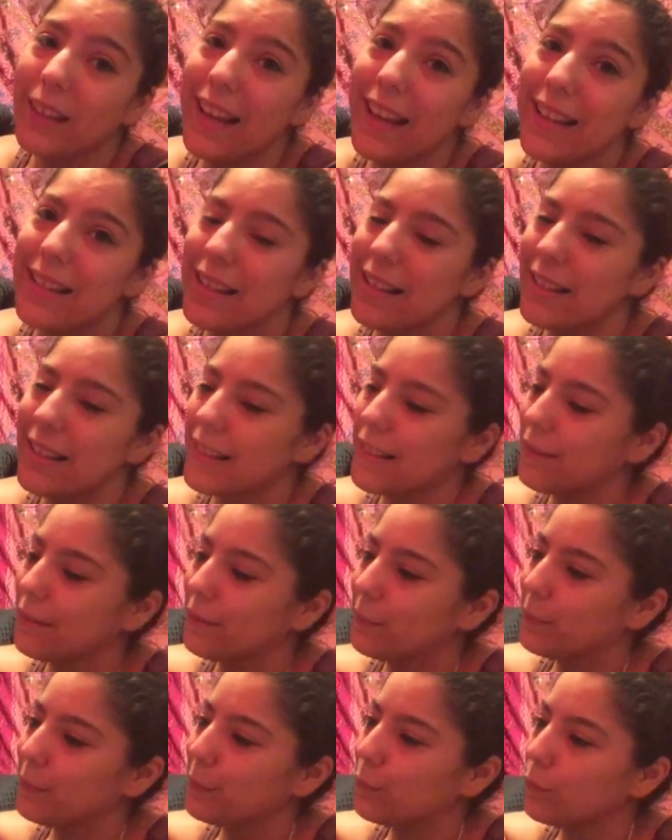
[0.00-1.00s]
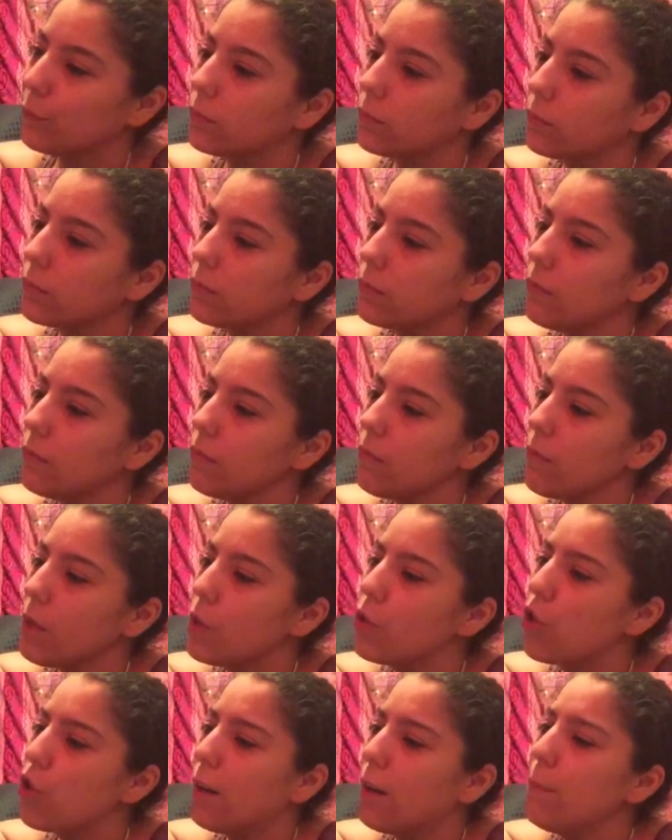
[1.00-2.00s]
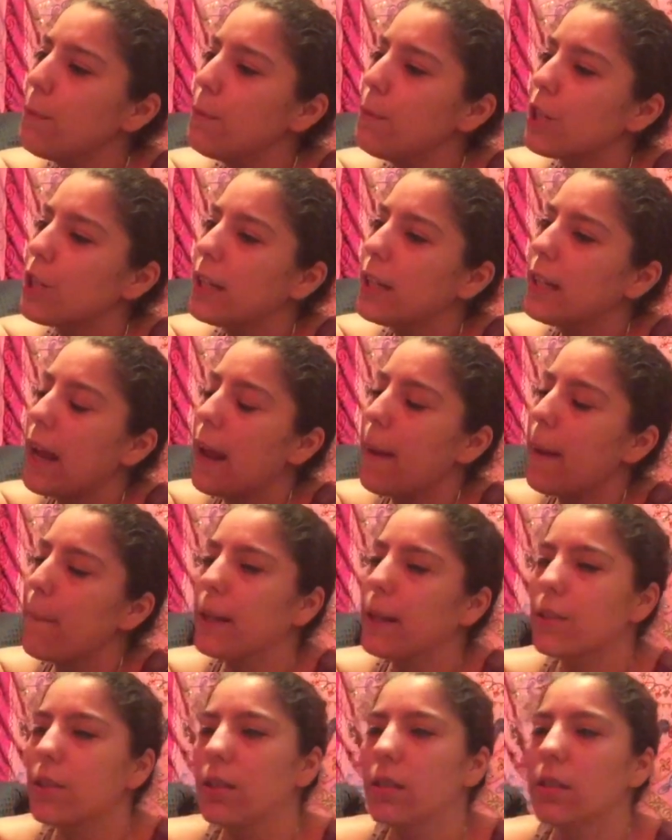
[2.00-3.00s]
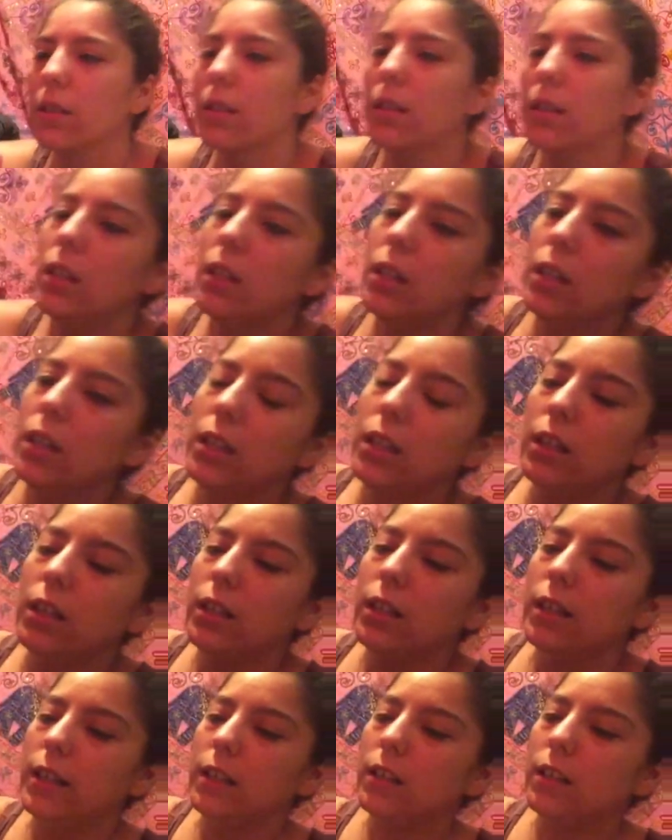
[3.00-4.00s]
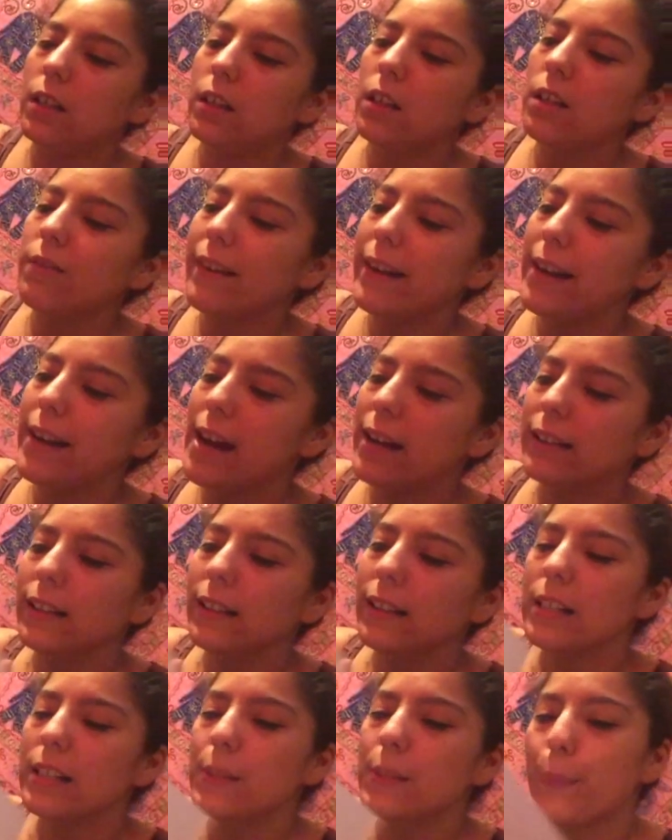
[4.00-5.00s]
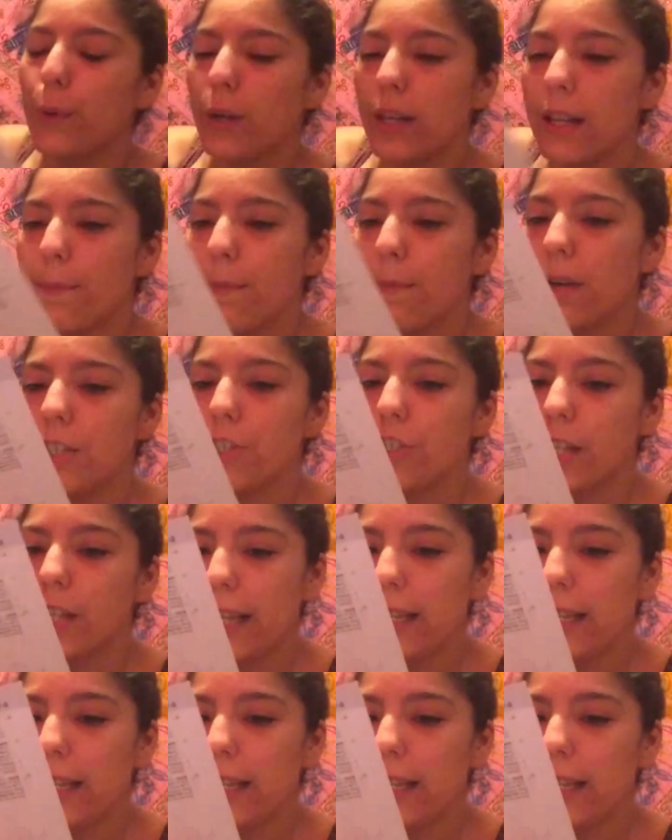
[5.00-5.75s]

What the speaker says: into this. Drum machine and mixers. Alright, I think that's pretty much